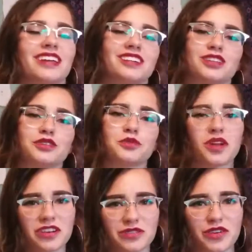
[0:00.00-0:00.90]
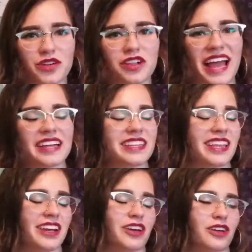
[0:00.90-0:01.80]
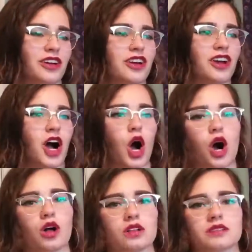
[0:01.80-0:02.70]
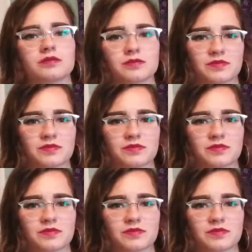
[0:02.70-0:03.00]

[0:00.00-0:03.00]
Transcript: and they're wonderful and they're all